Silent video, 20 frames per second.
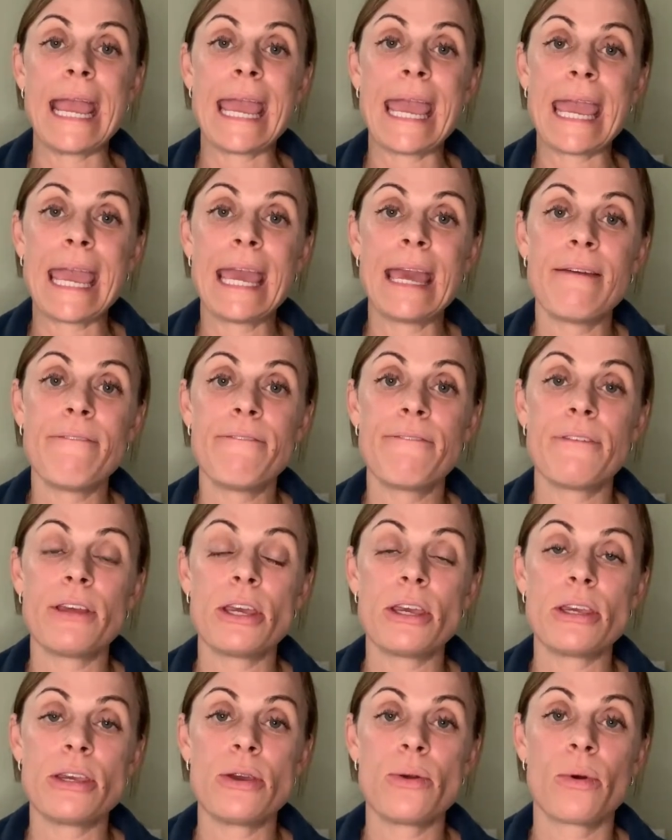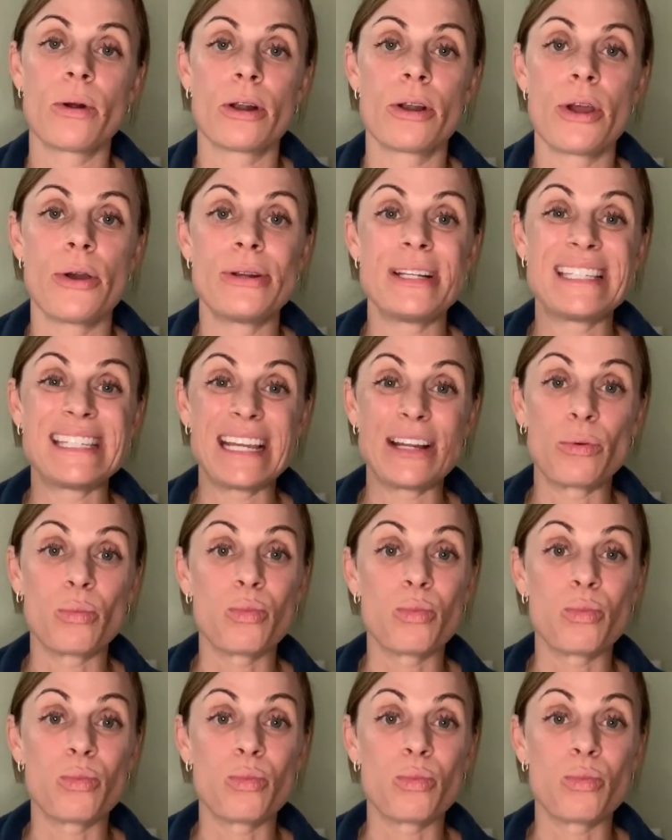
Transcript: if you are noticing